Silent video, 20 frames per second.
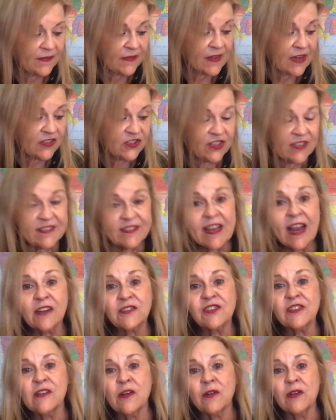She's
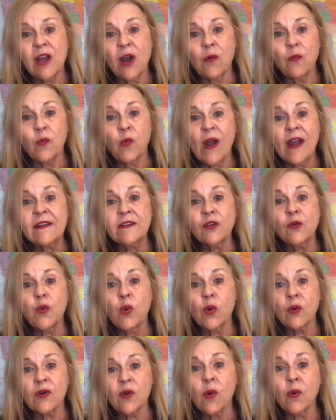actually a white
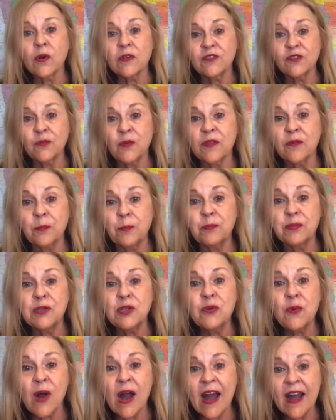quarter horse with
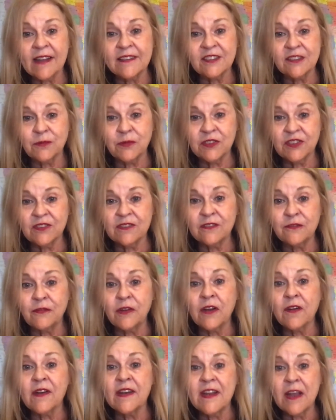blue eyes, which is
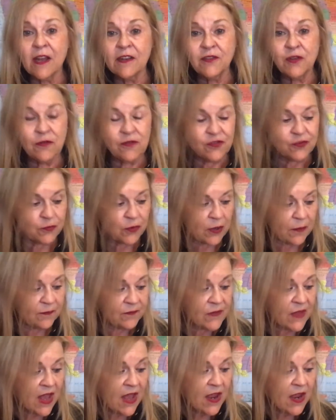very unusual.
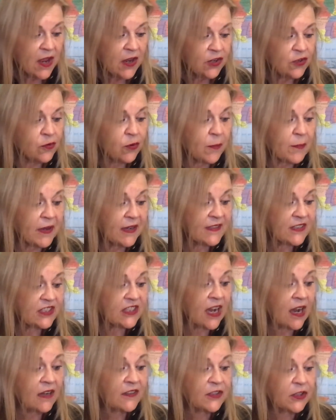You will meet
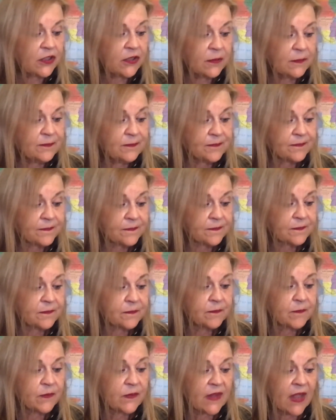Tucker,
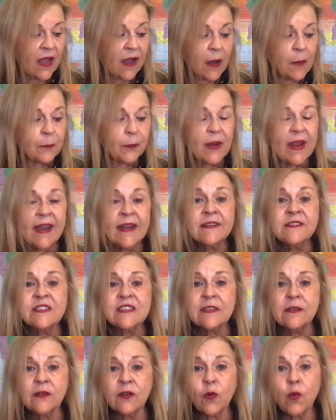a paint
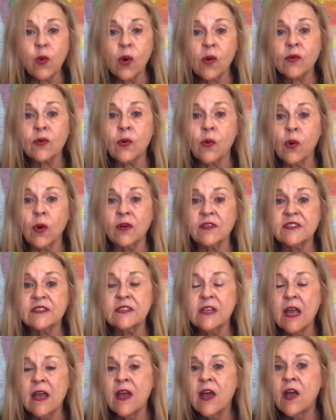quarter horse.
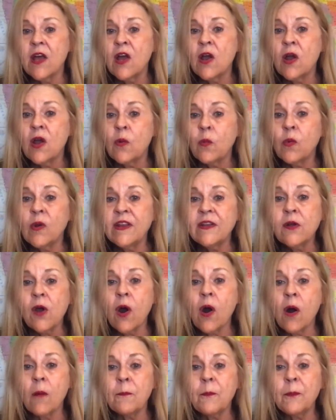We
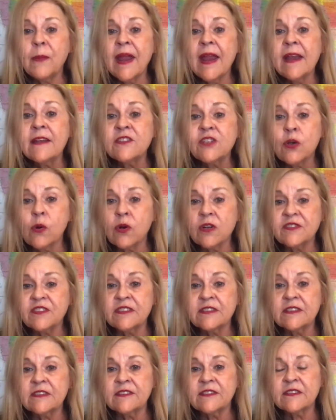call paint
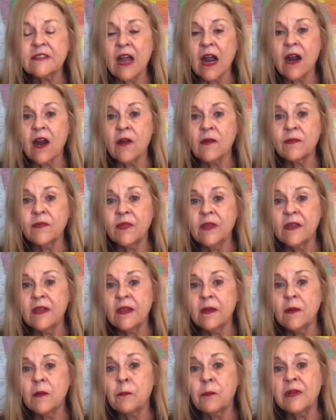horses are
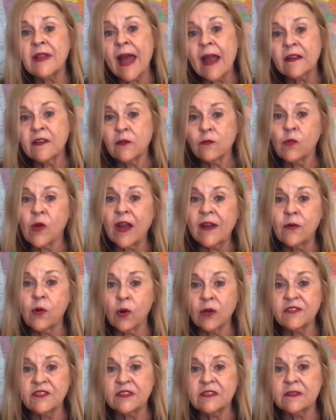the black and white
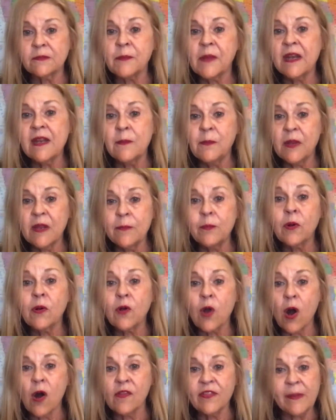horses. Many people
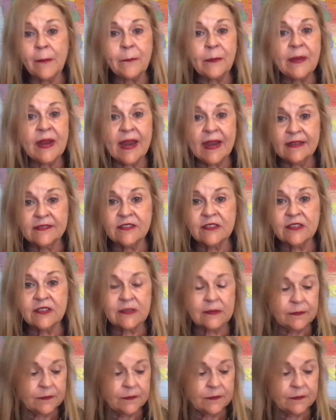call them paints.